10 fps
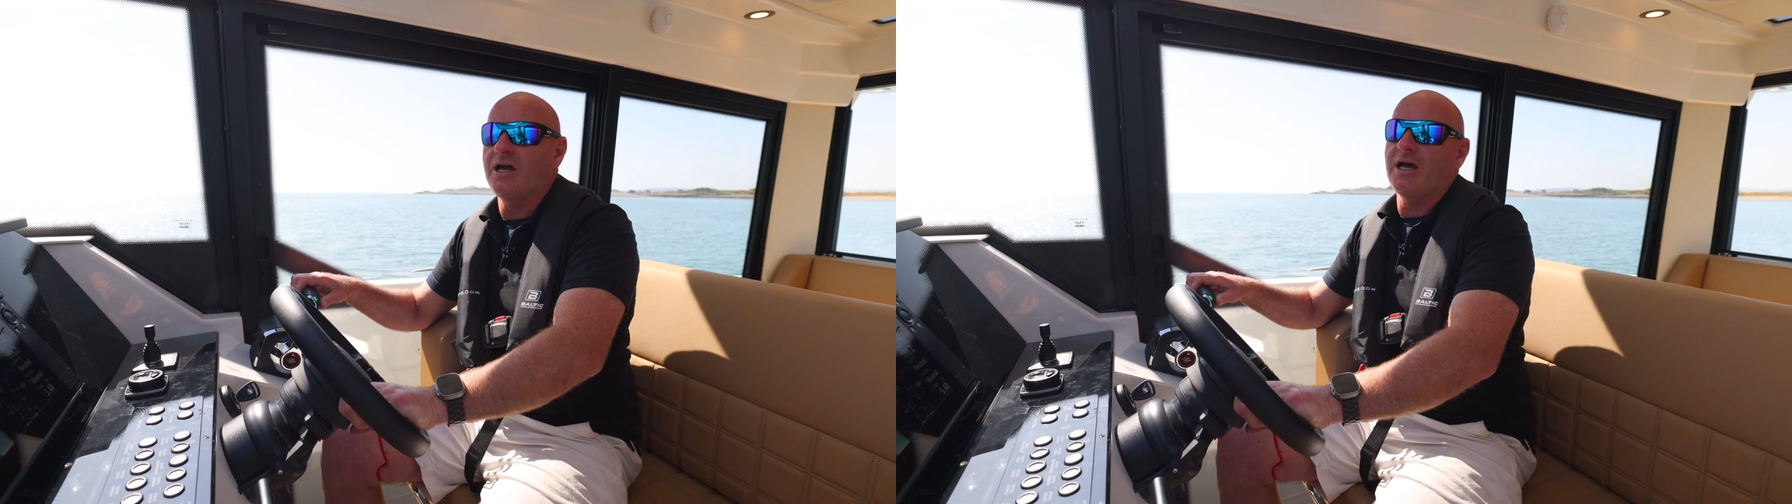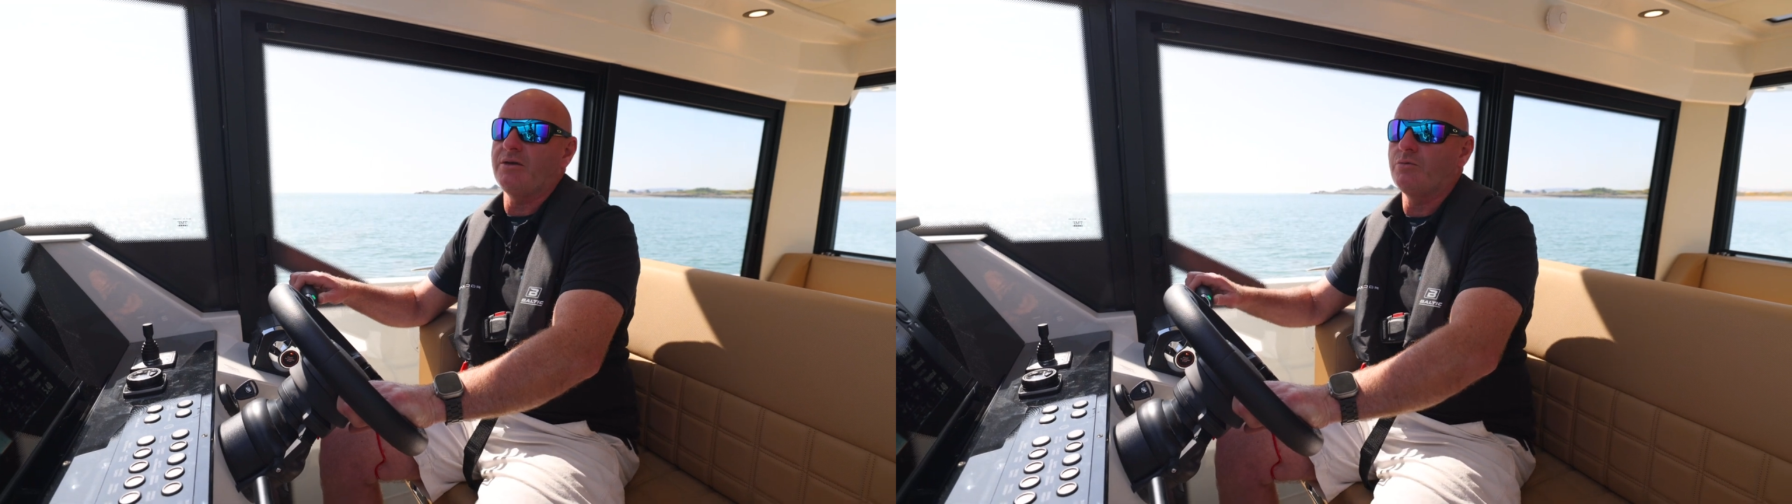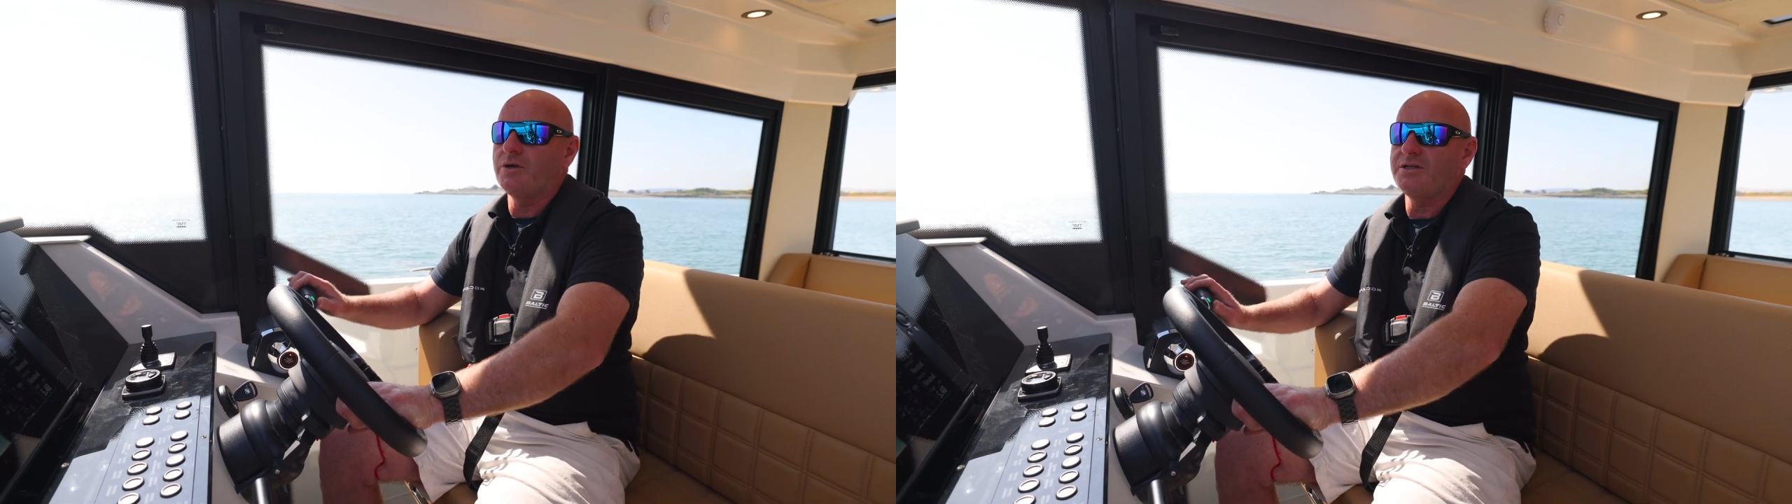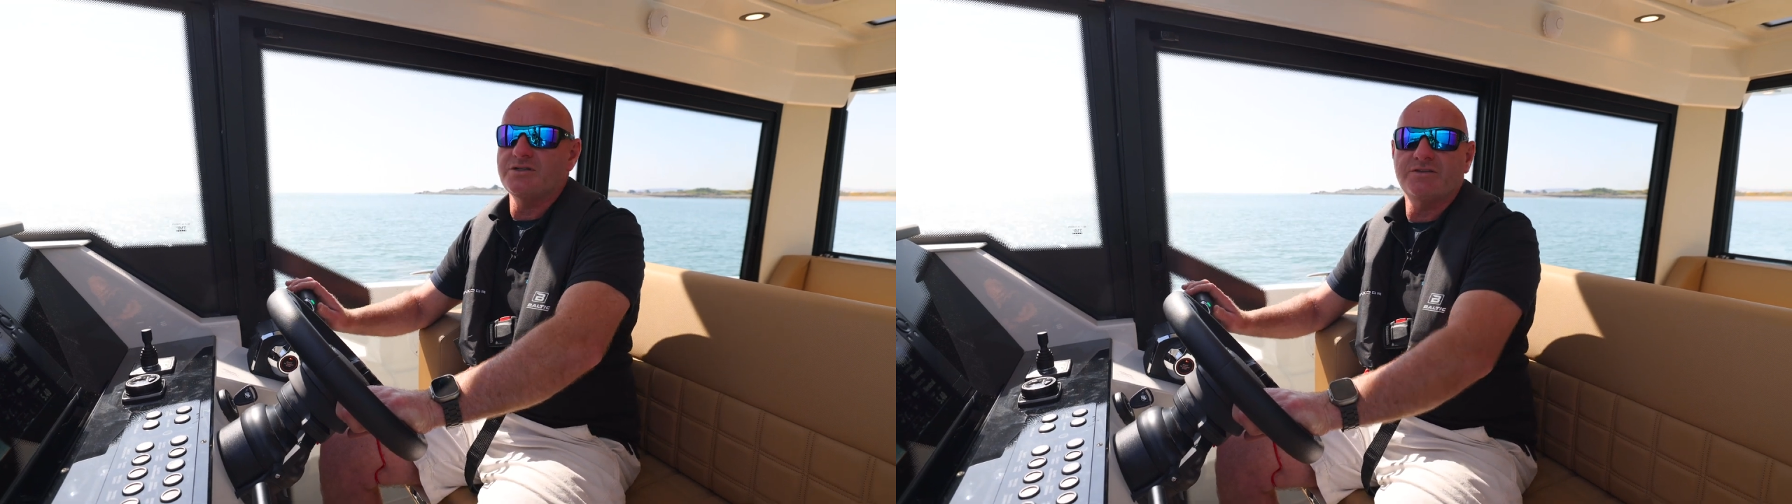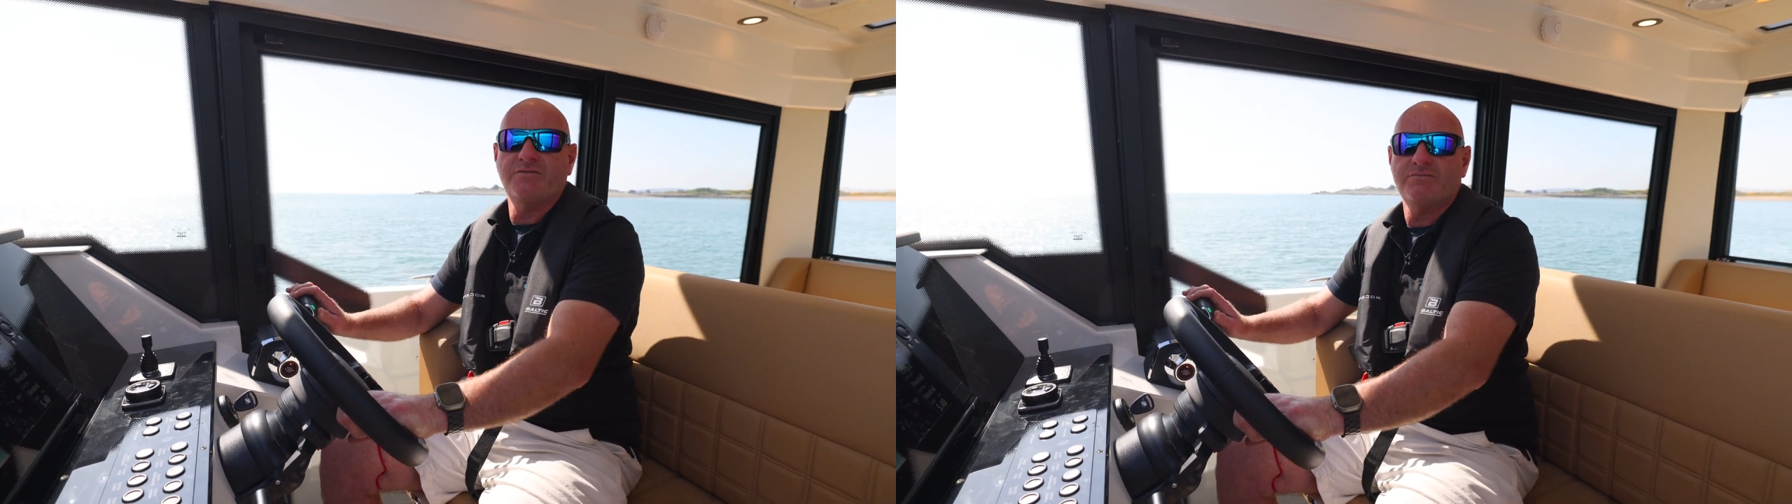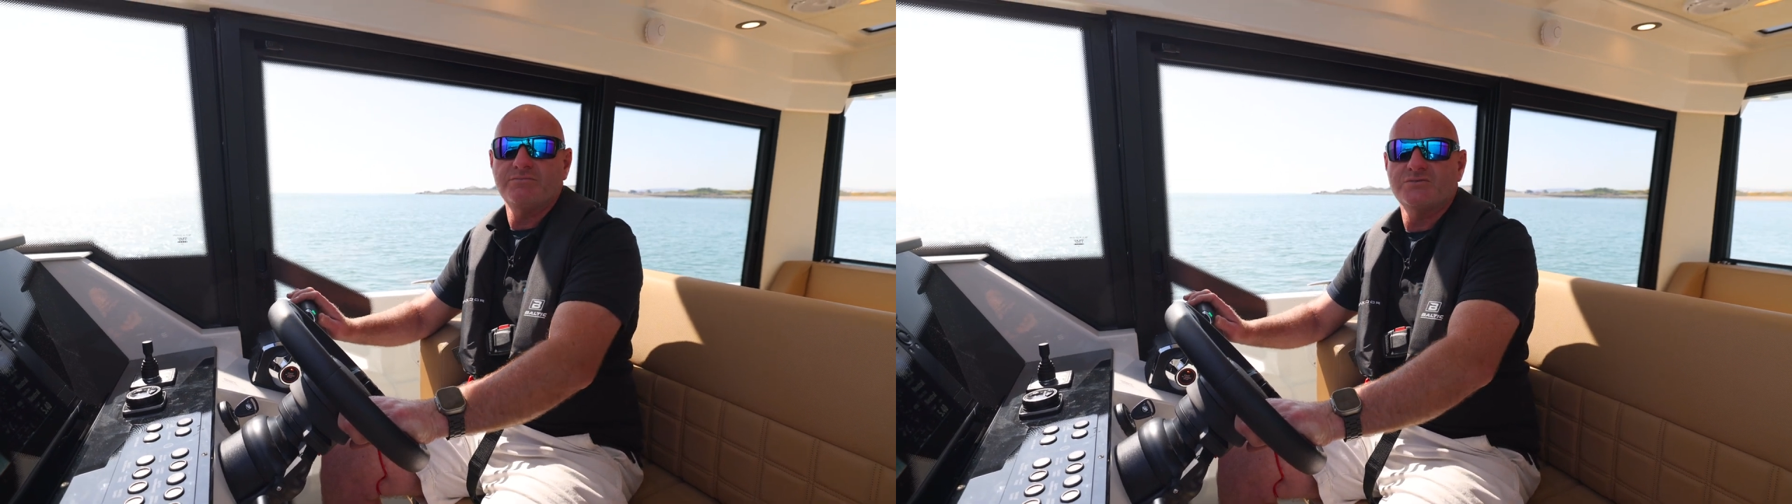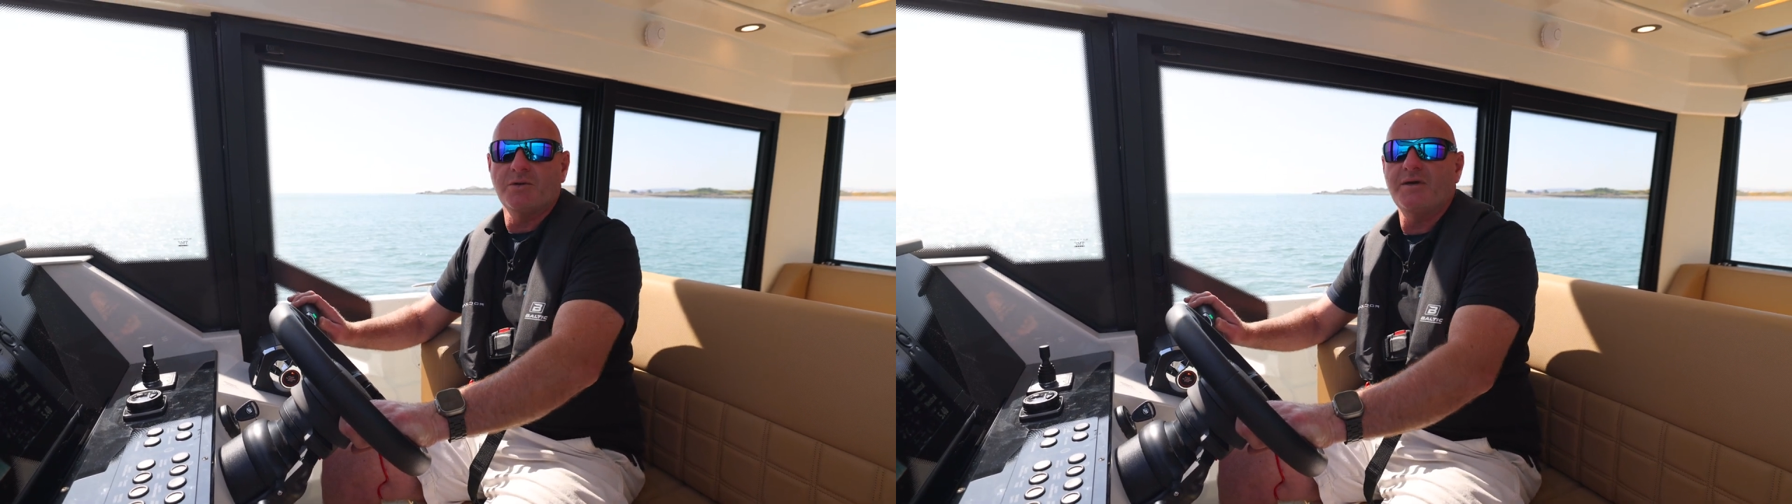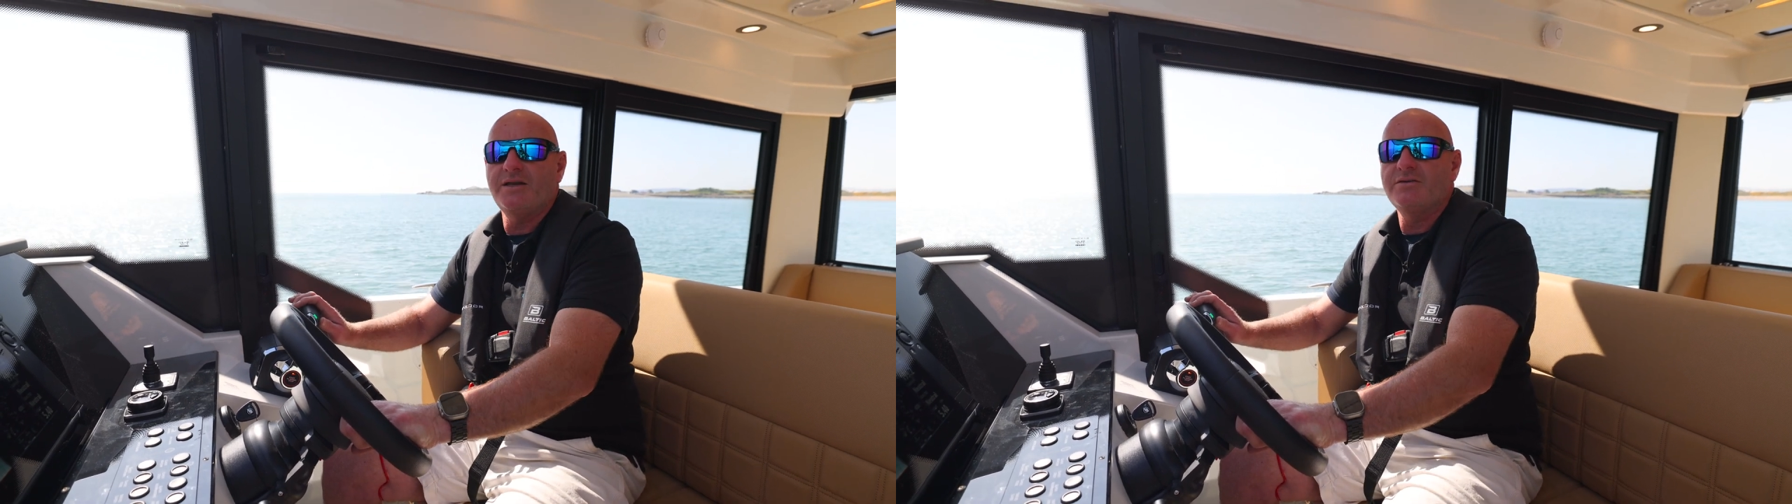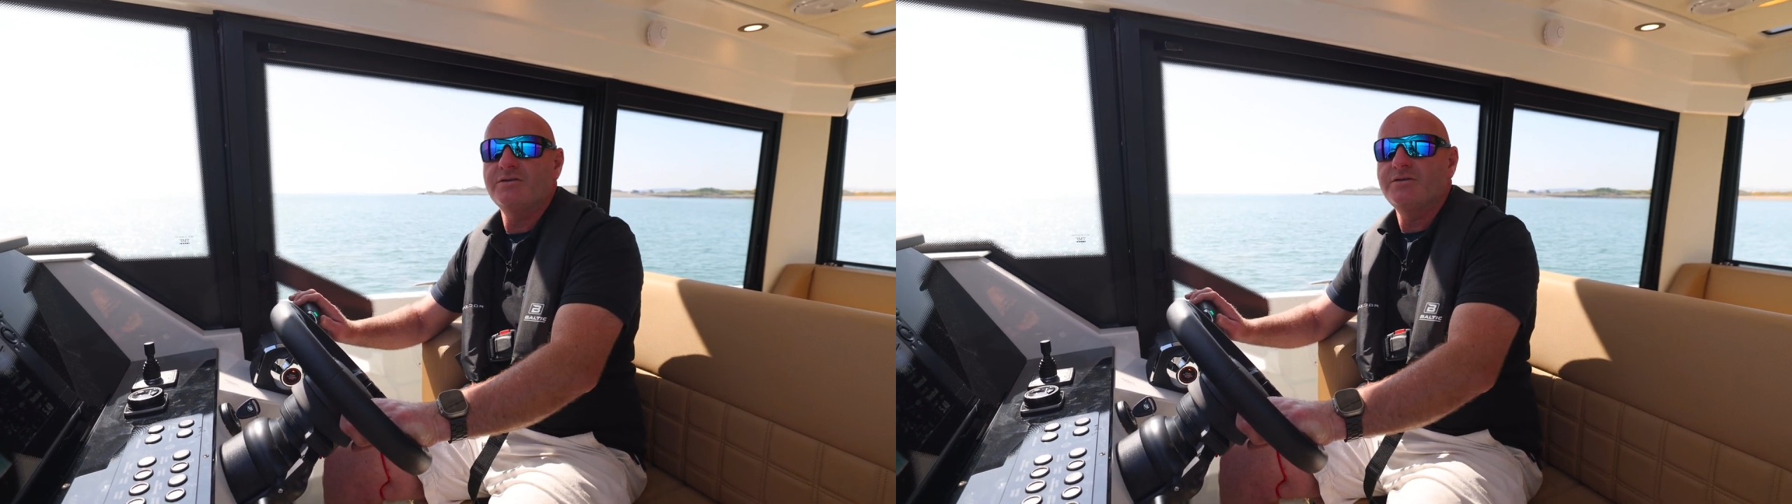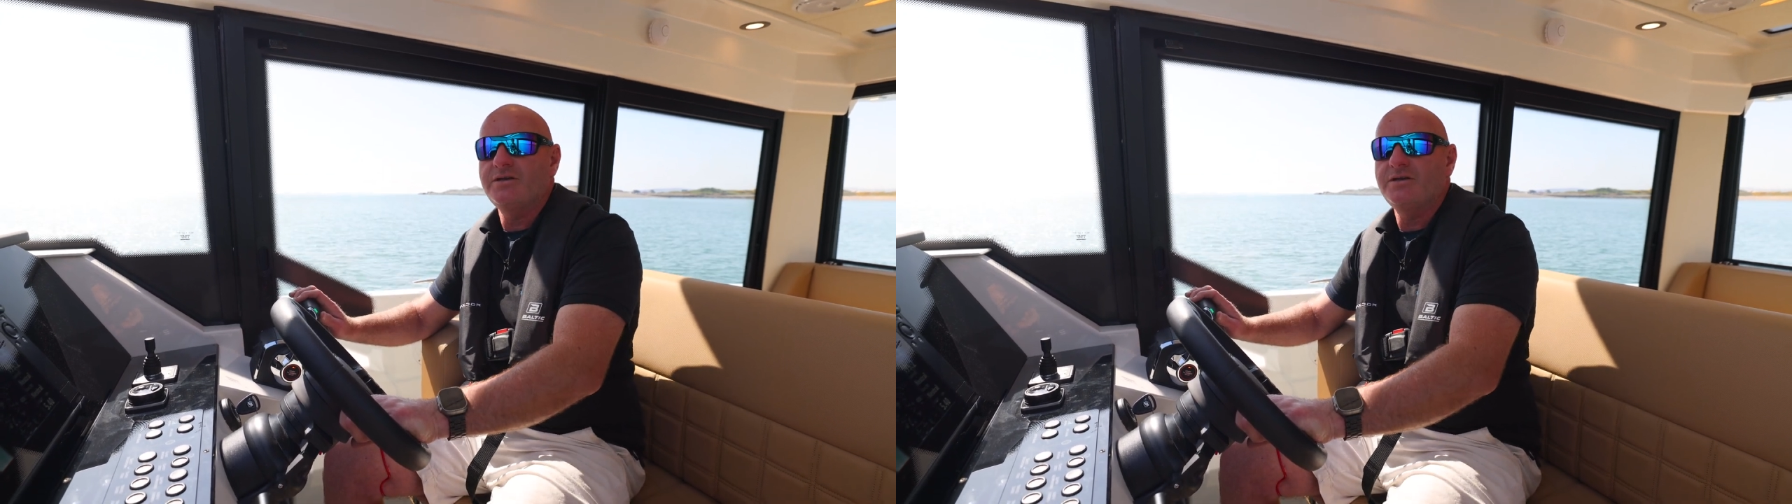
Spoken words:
and what it does top end,